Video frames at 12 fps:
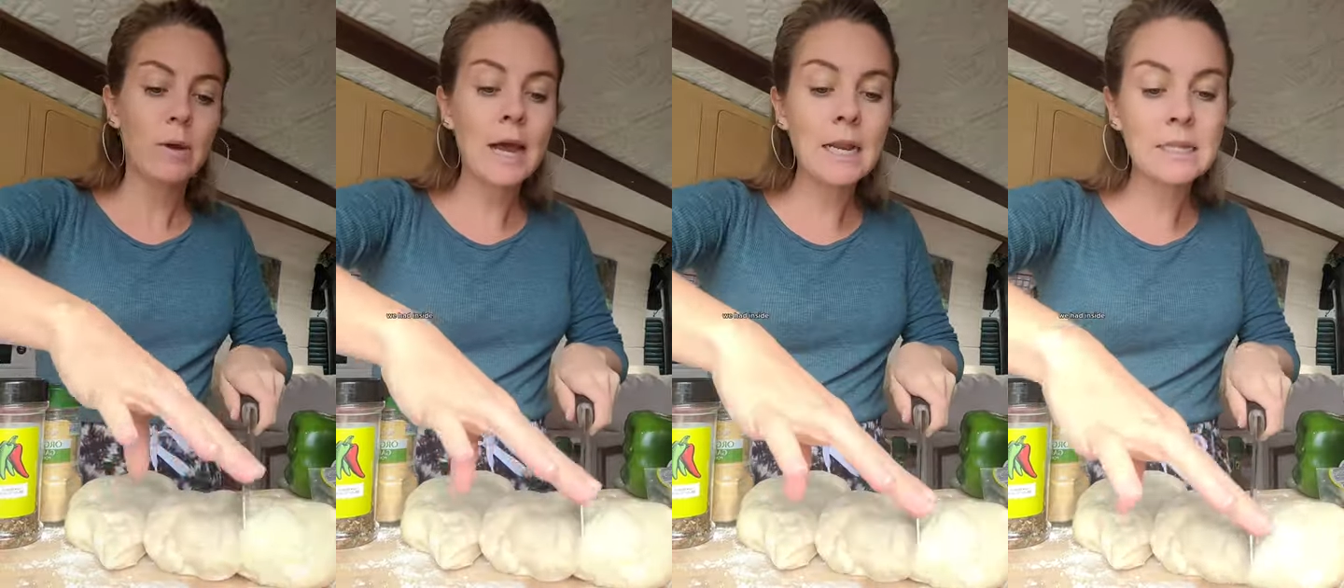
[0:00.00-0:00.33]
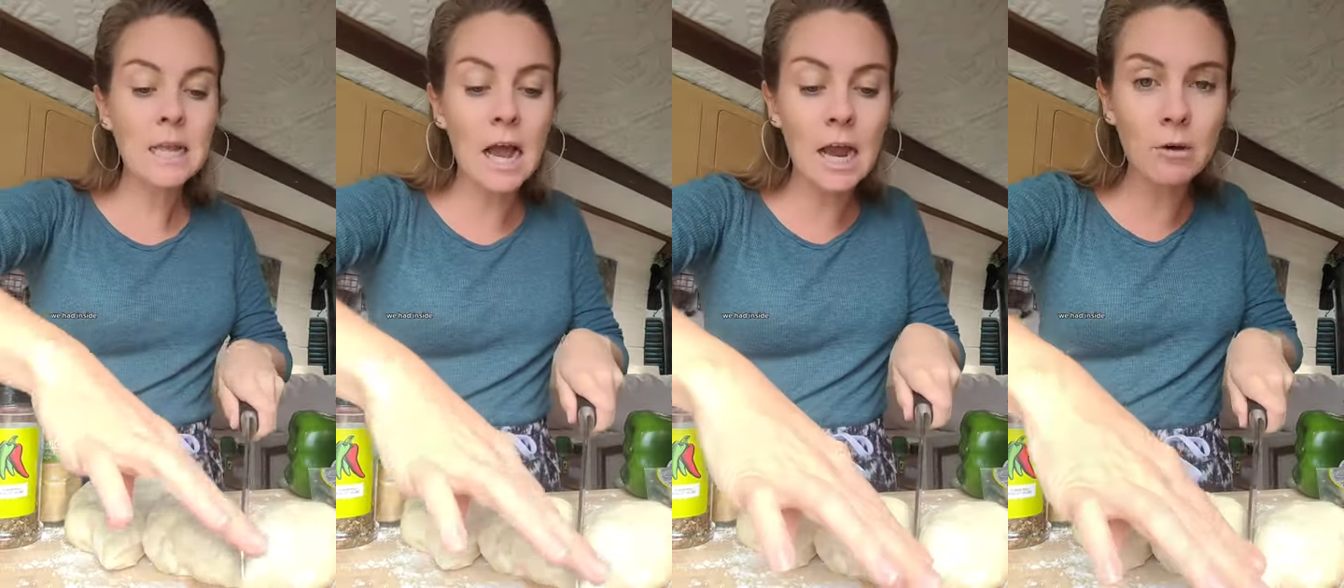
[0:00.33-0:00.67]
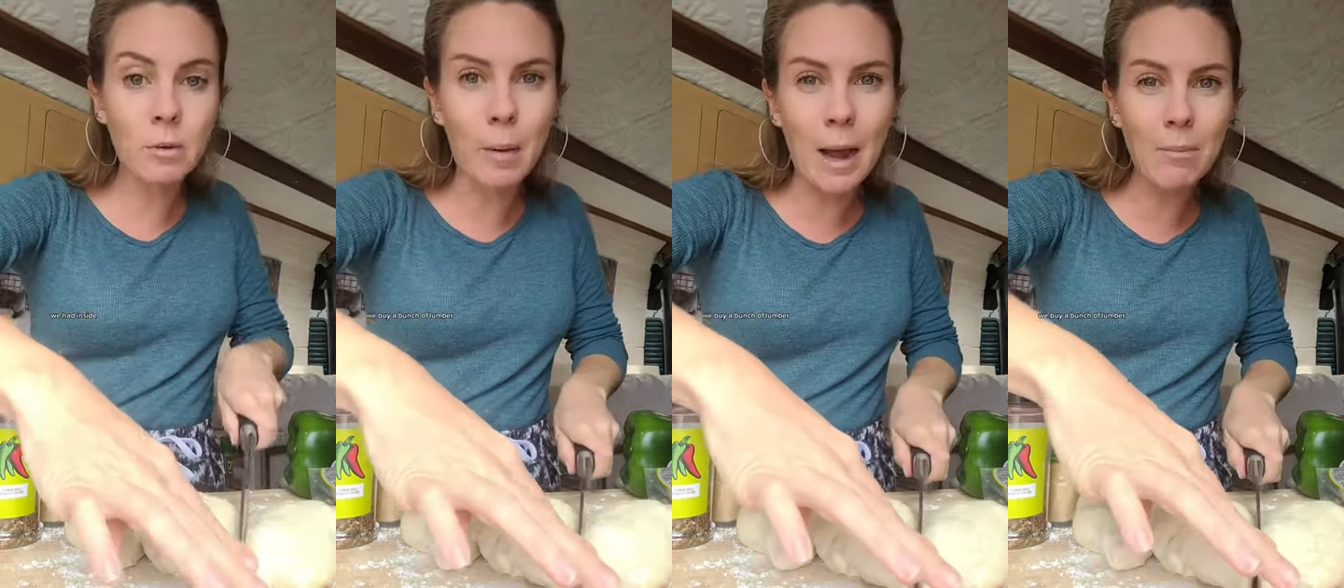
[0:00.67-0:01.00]
We head inside,
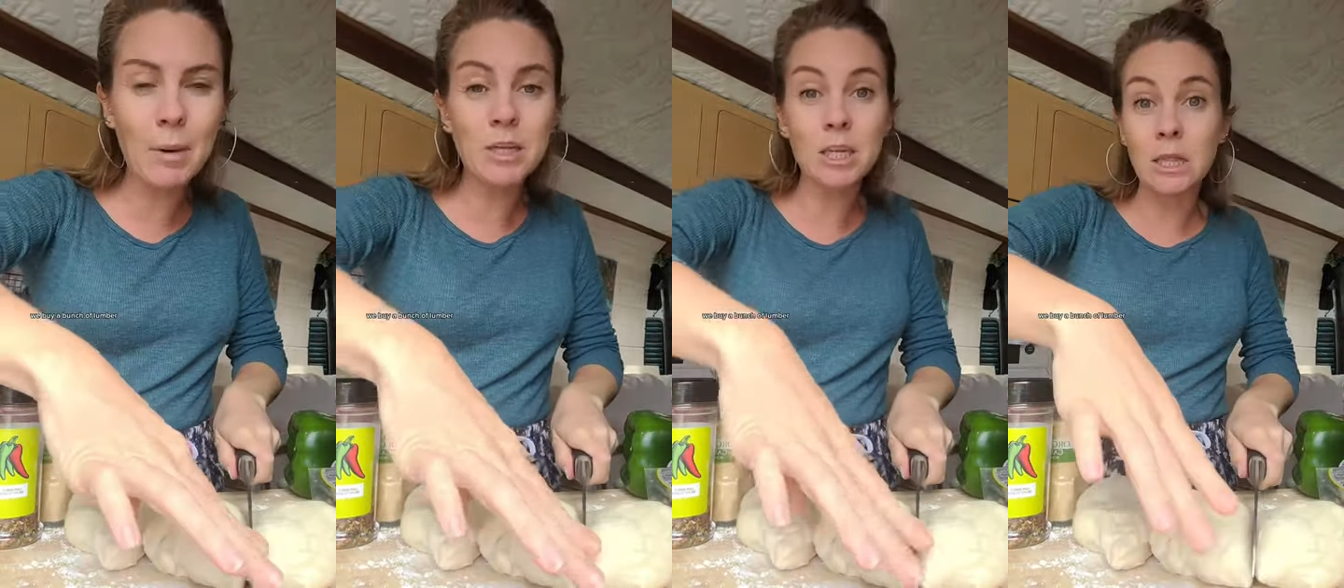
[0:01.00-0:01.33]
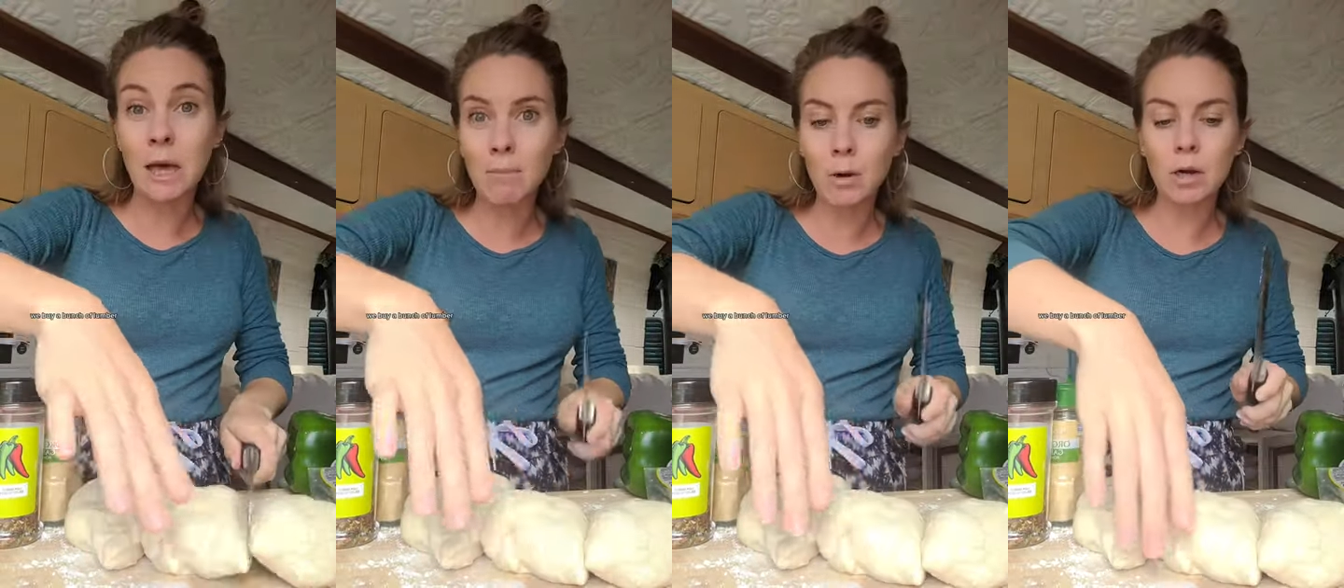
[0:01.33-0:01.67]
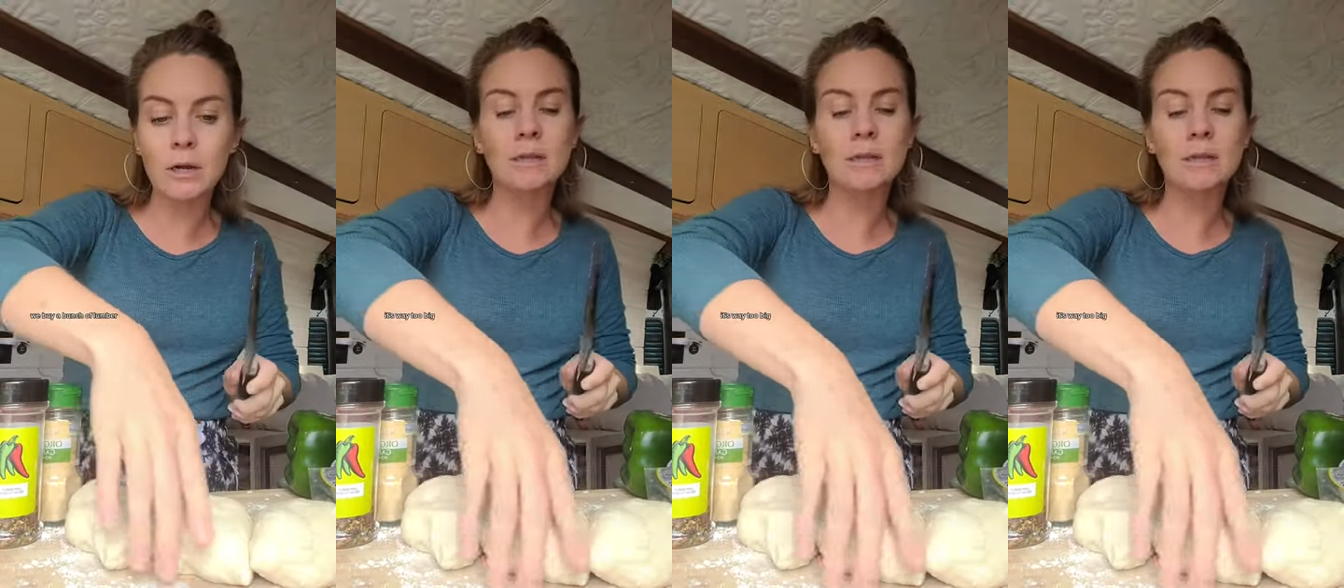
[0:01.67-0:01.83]
we buy a bunch of lumber.